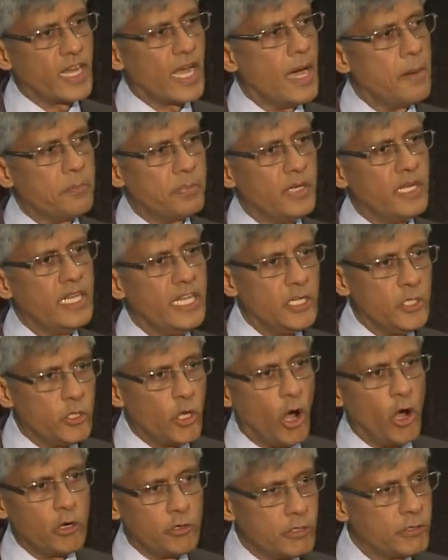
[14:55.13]
company
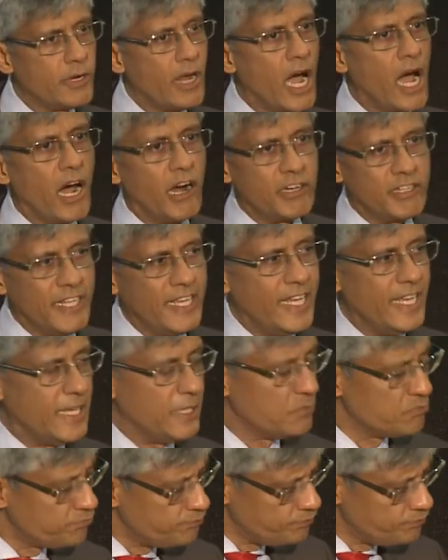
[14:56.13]
dot .rt.